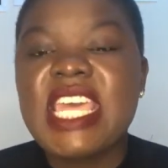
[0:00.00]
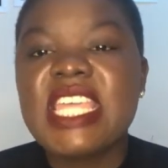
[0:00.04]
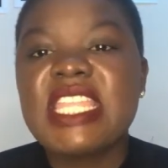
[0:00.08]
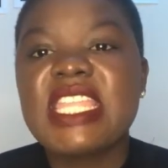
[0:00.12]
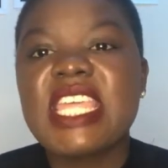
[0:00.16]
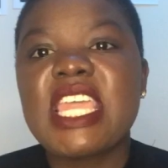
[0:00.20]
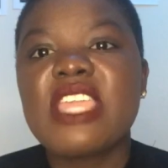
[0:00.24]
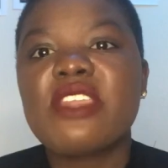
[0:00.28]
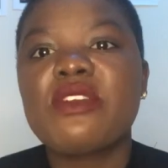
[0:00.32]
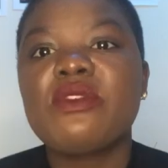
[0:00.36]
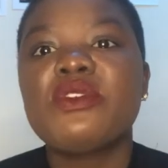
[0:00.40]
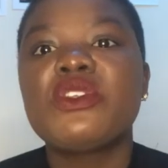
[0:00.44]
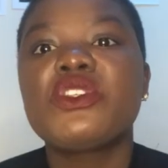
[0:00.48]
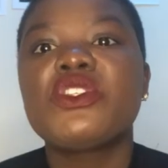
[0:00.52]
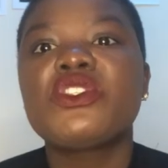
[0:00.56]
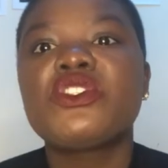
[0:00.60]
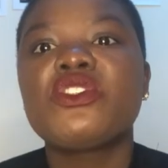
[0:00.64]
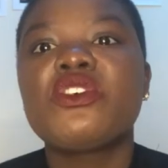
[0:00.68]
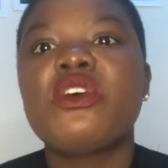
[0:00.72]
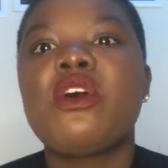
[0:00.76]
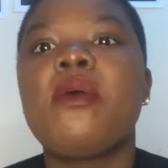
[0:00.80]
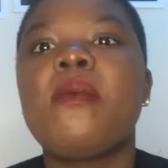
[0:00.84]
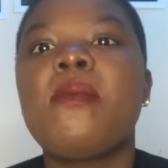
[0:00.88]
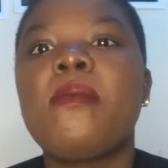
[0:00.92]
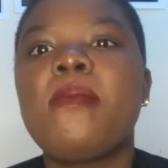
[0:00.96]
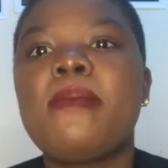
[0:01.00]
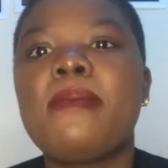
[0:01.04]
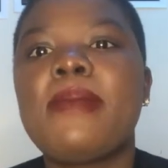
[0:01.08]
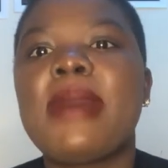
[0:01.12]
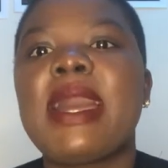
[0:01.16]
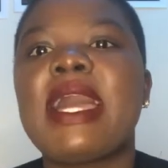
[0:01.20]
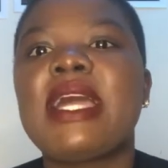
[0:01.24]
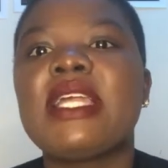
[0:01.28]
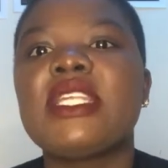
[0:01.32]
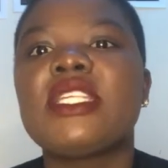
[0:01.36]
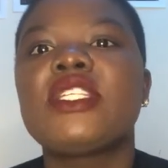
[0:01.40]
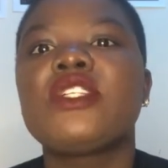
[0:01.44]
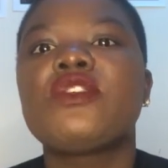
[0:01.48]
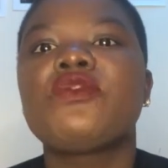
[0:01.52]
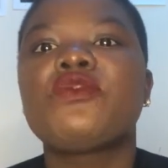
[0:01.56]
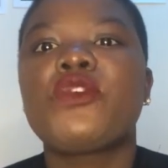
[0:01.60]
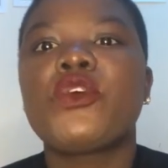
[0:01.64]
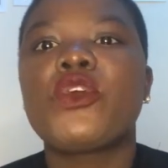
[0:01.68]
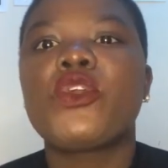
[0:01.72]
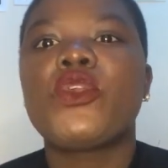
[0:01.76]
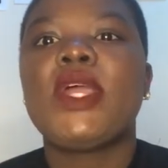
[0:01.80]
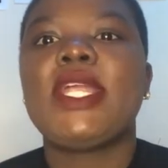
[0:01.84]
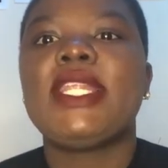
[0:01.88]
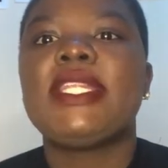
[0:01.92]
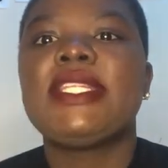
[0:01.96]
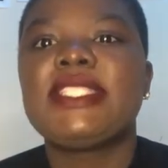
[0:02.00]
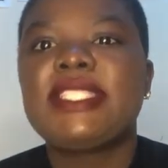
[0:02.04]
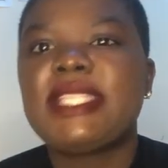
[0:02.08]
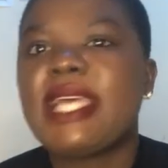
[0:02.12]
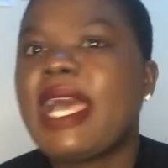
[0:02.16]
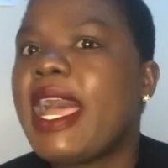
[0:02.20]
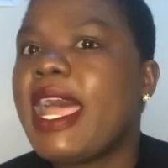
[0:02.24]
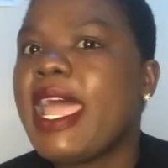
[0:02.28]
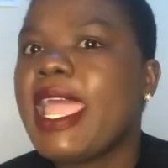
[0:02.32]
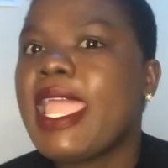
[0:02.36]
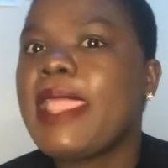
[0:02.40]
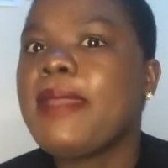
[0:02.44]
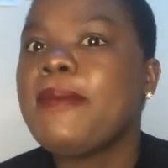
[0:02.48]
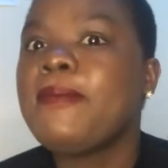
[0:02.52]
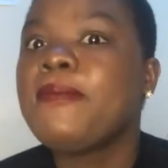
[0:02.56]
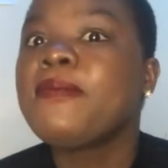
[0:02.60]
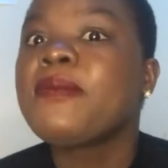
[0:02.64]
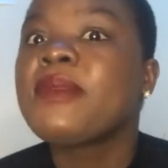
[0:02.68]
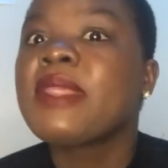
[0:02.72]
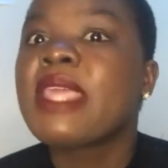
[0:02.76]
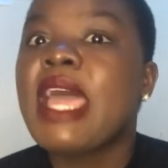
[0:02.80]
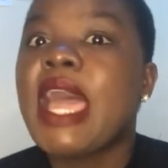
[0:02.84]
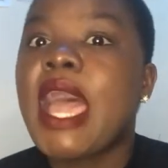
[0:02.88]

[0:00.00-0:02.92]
Thank you so much for your time.